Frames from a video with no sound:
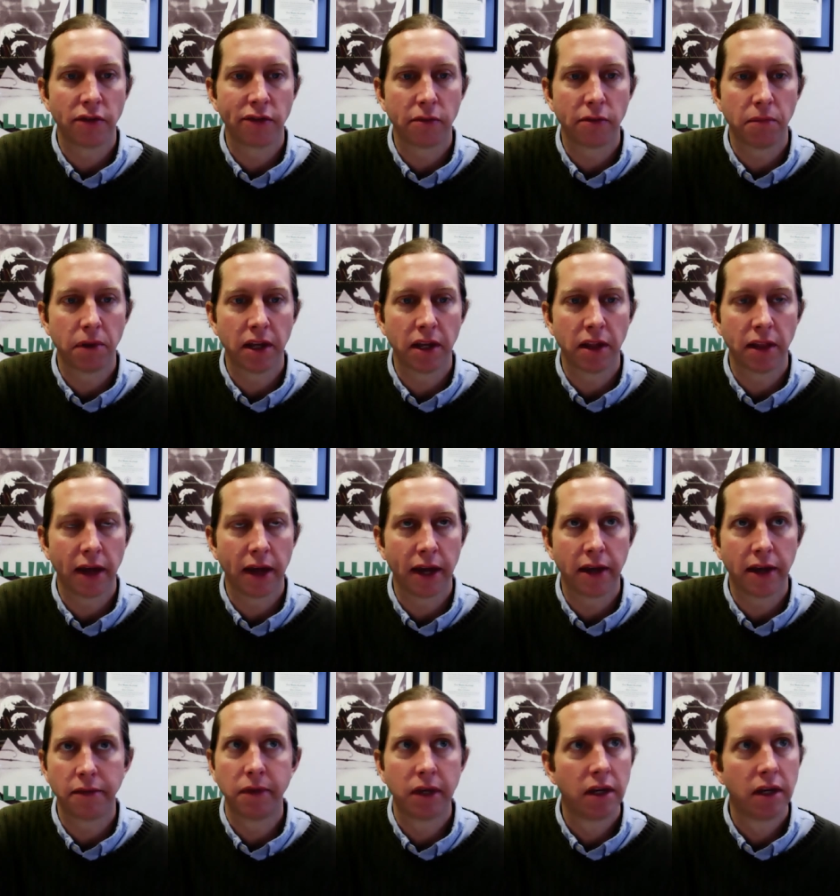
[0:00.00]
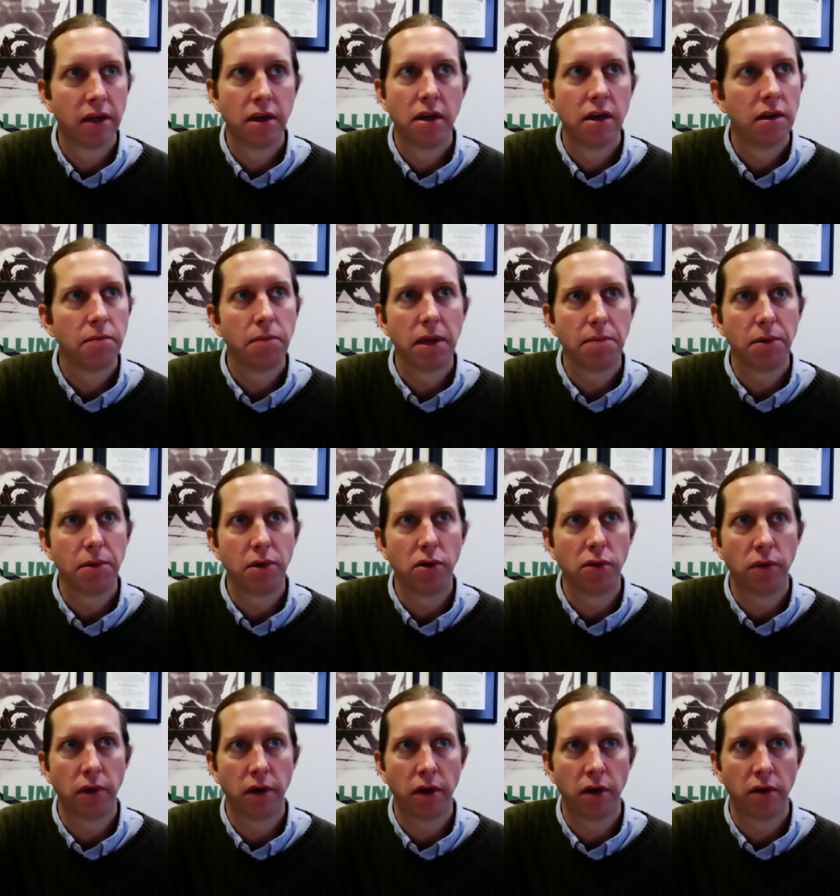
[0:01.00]
Somebody like people
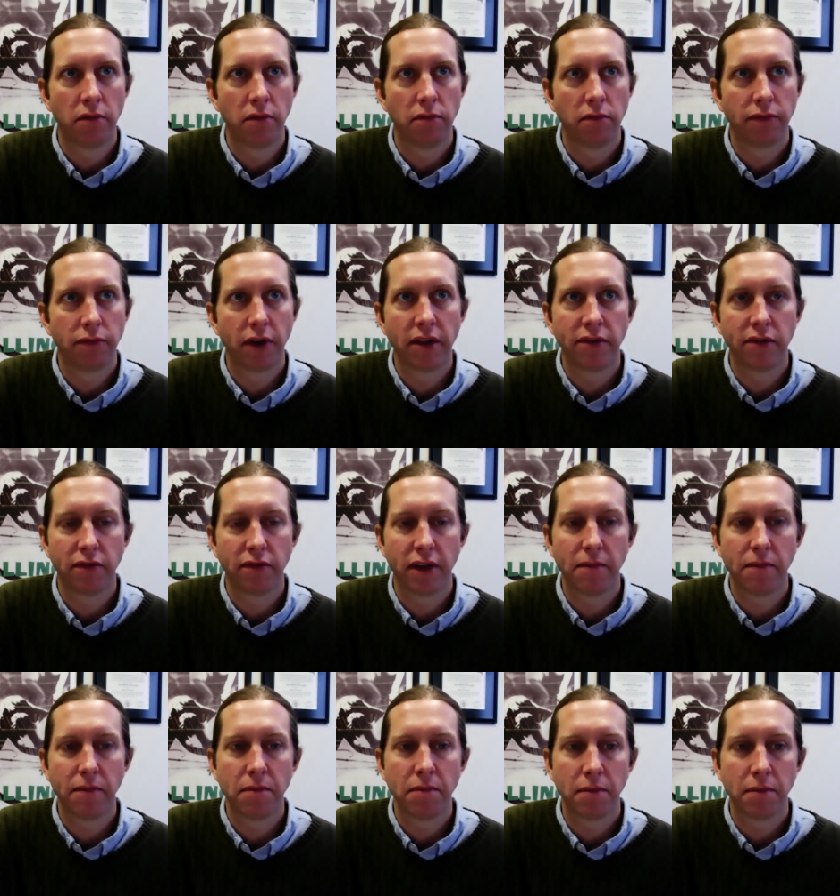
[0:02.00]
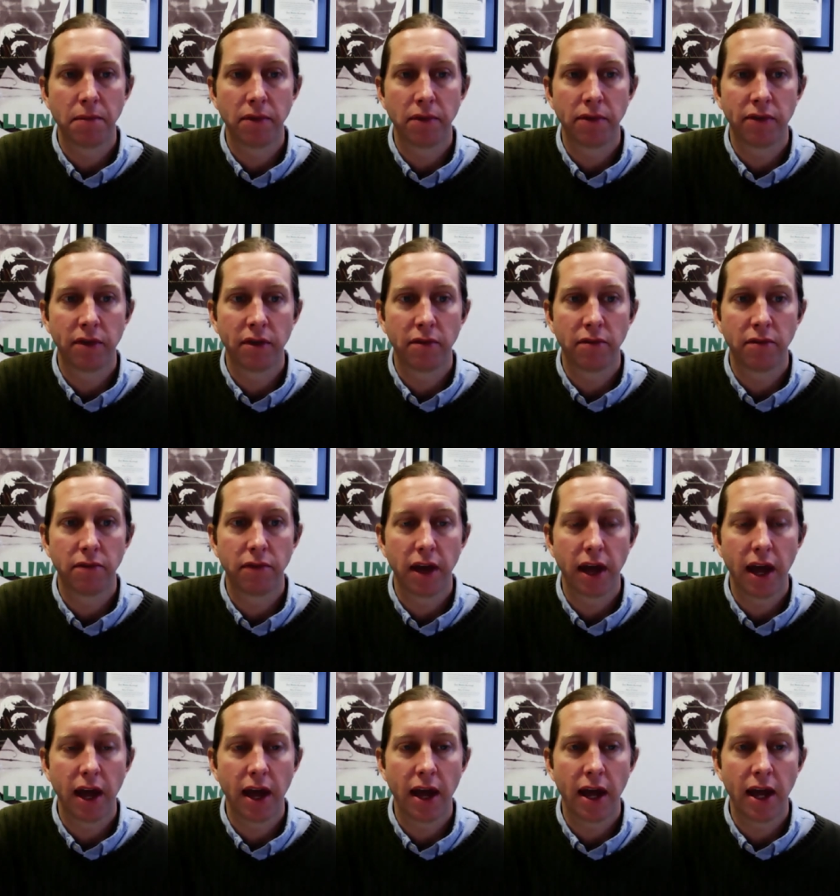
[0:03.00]
who are friends or family members of
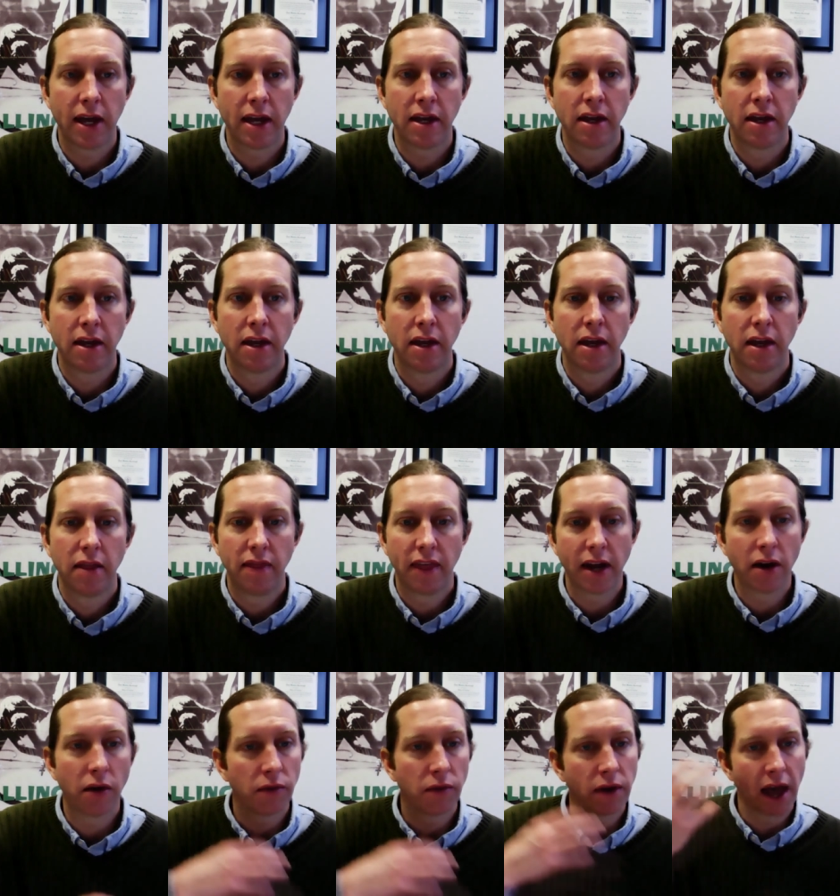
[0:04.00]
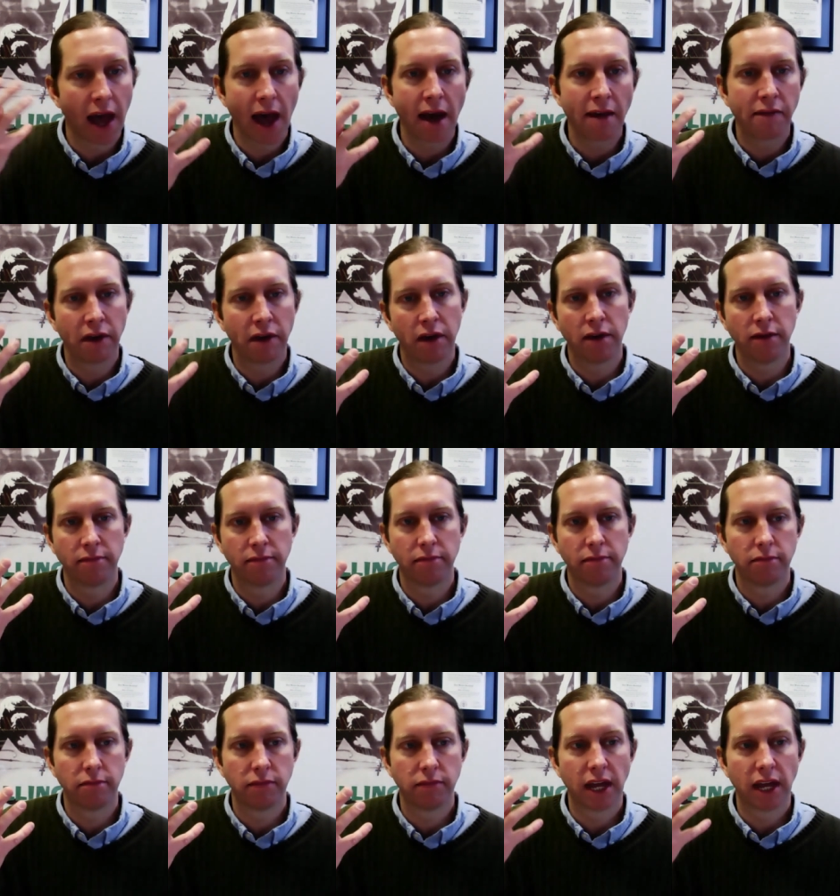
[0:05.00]
Hay, they don't have
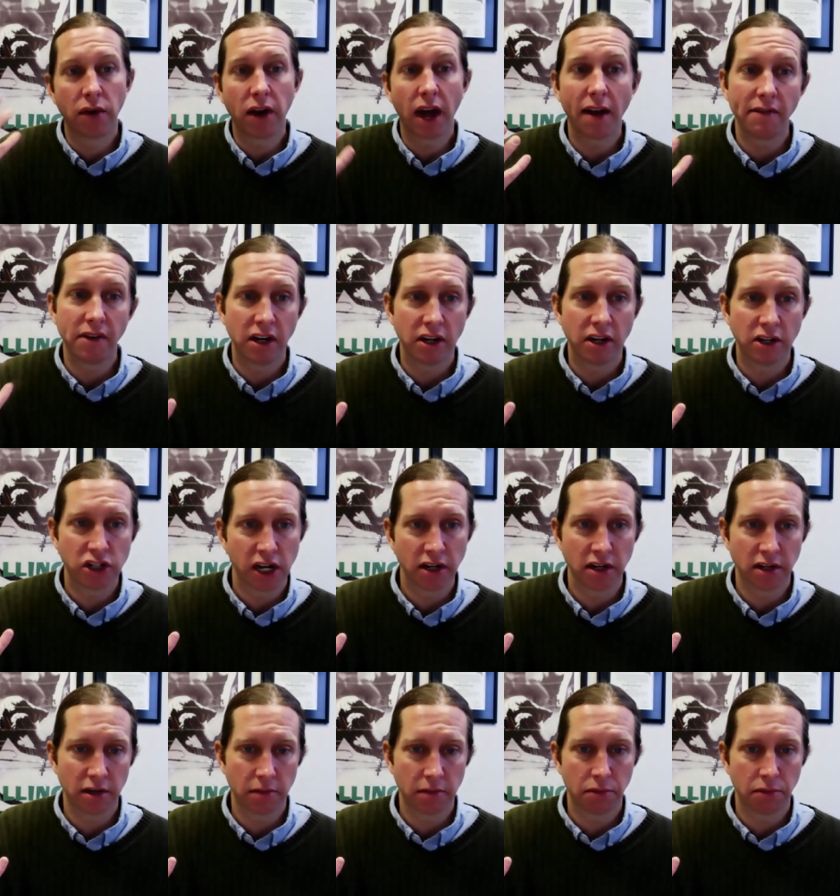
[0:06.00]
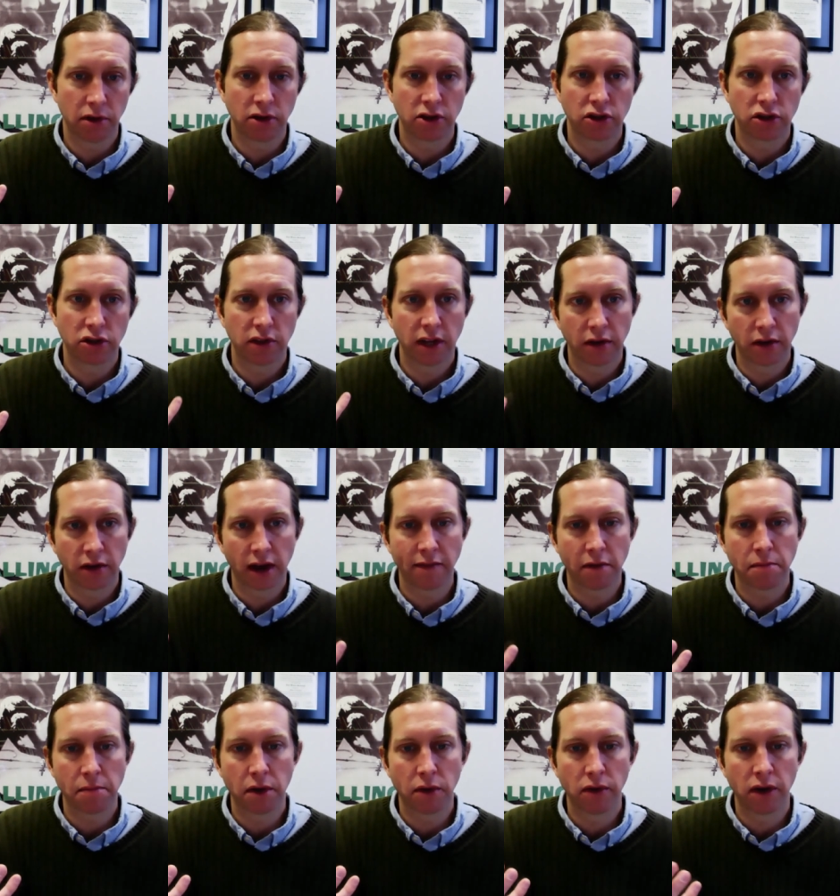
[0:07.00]
an agenda to push. They don't have a
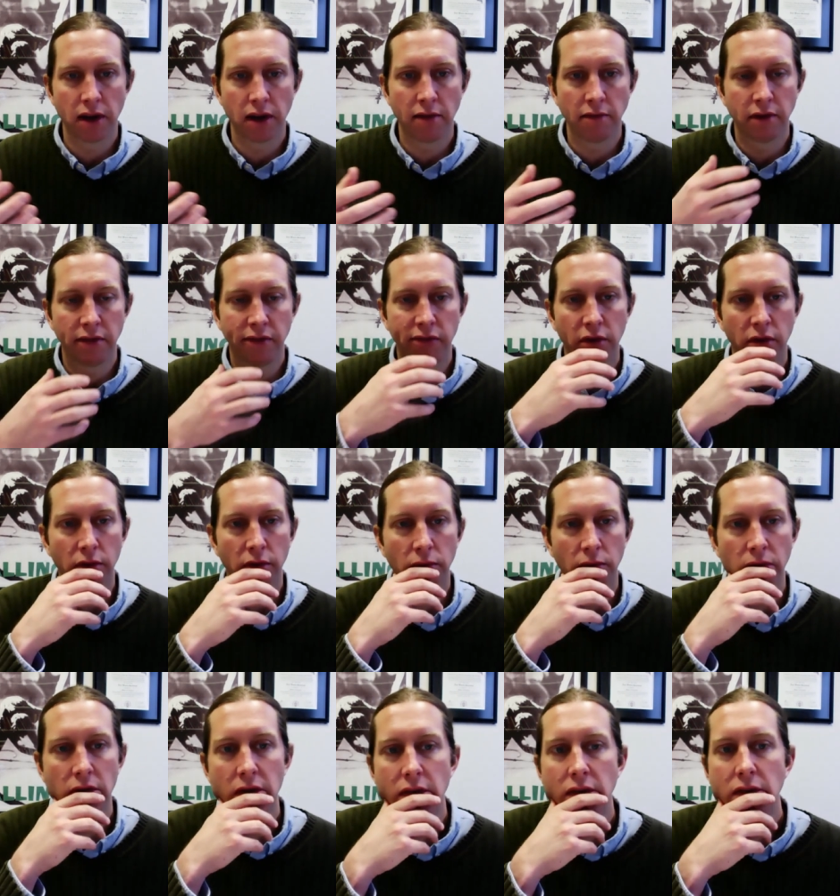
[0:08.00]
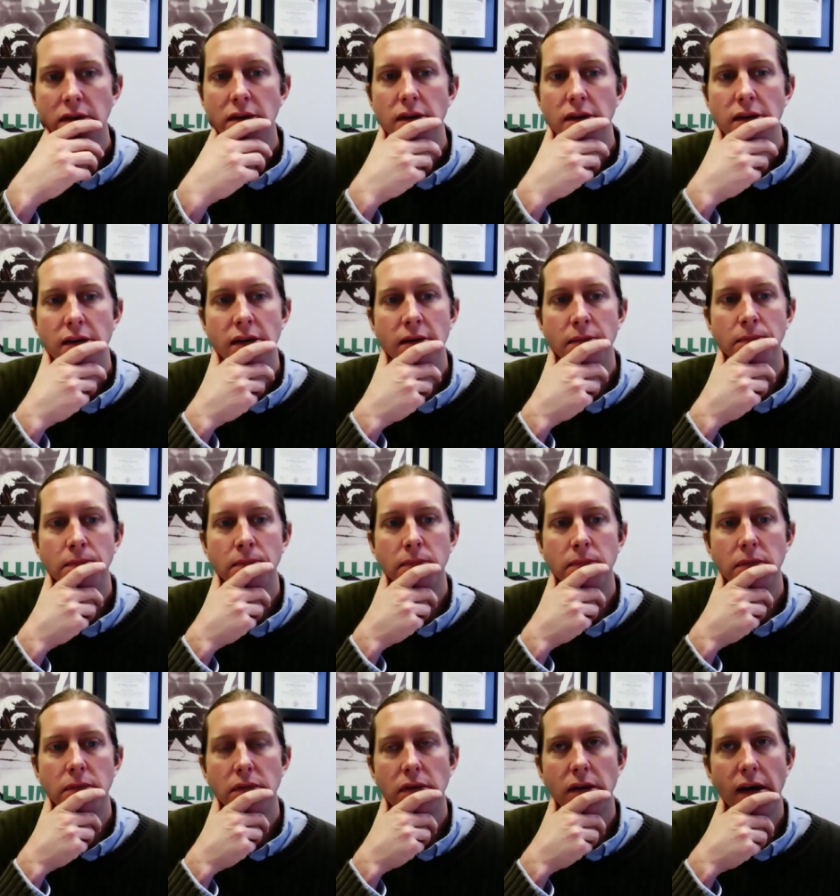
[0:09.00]
motive, and so
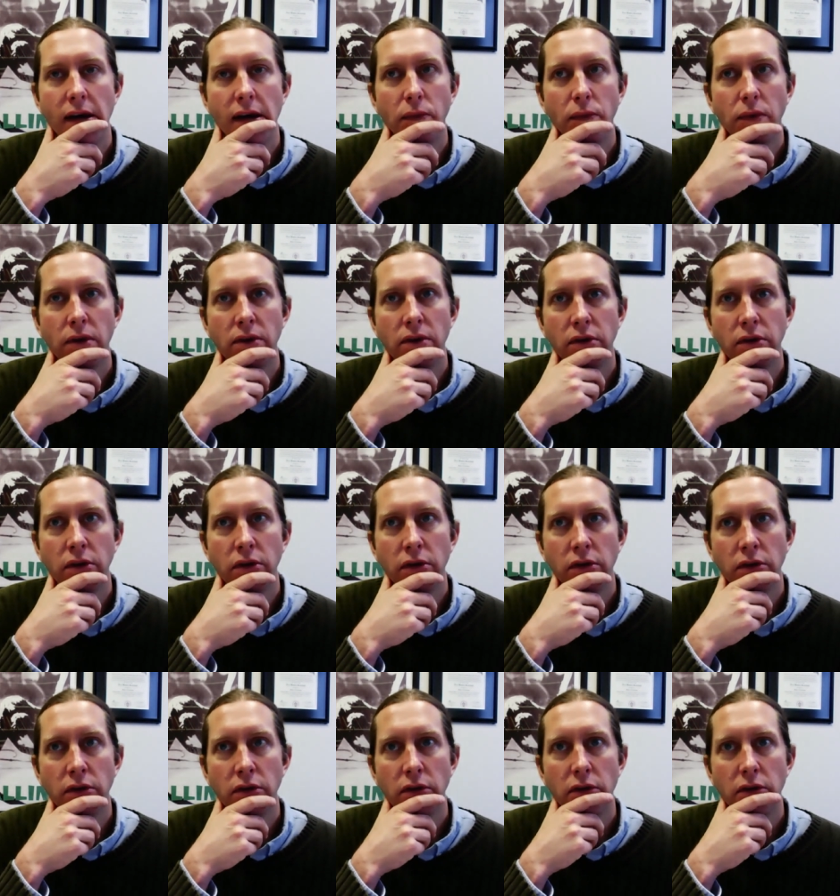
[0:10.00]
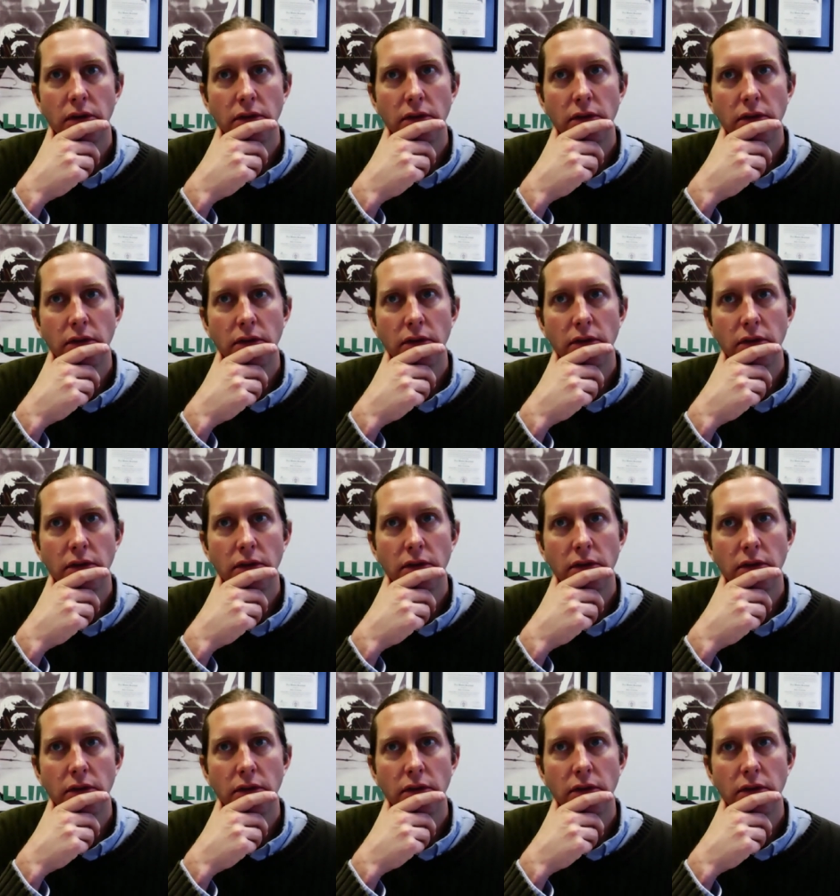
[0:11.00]
I wonder.